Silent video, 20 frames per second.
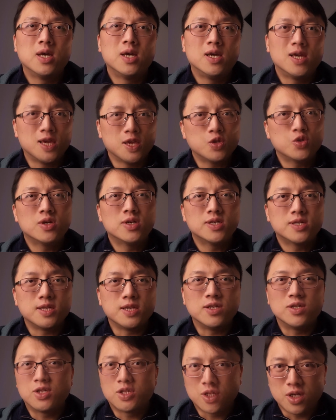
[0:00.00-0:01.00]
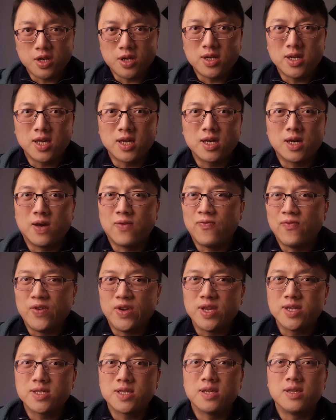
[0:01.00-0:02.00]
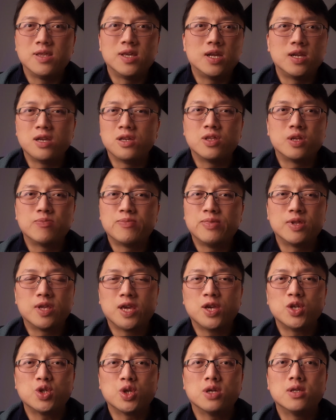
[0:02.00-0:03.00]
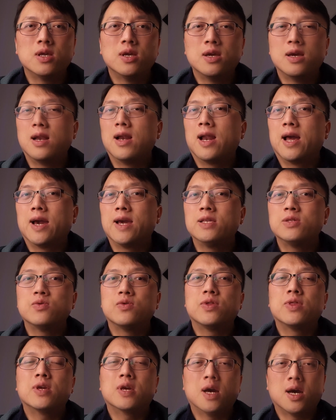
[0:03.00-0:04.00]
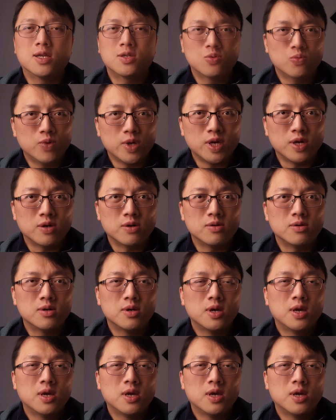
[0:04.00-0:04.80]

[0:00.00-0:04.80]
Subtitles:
each sincerely convinced their interpretation aligns with God's will.